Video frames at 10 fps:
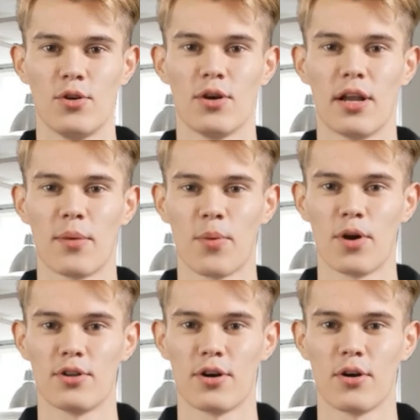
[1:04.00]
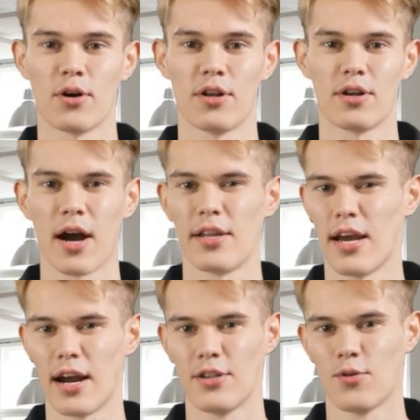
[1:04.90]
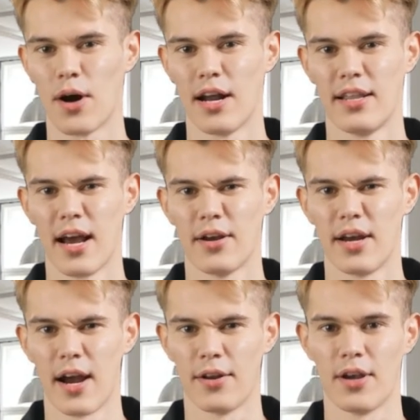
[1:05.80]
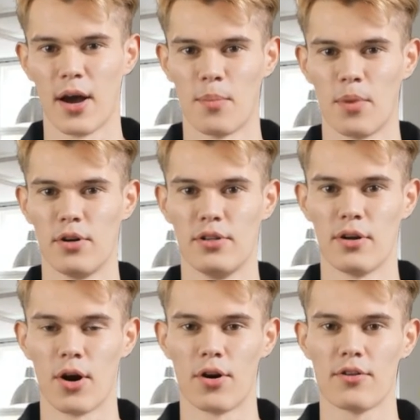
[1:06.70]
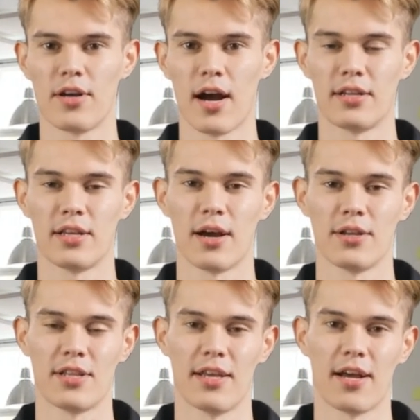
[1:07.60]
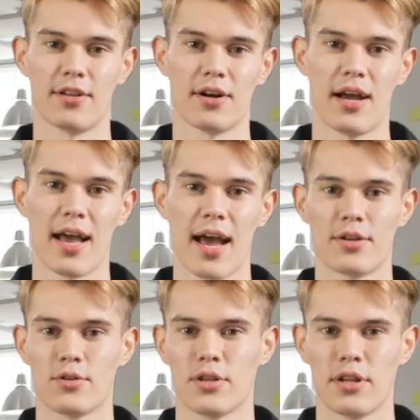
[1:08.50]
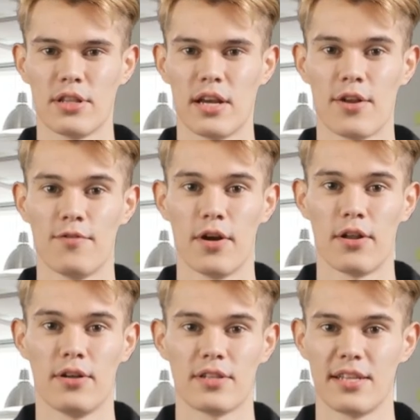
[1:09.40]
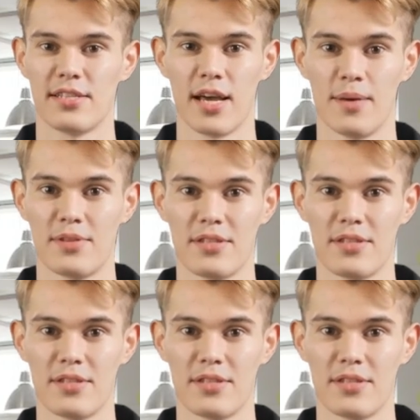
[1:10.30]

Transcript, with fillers: can import your Google contacts to iCloud account, merging all the contacts together, and you just need to follow these steps.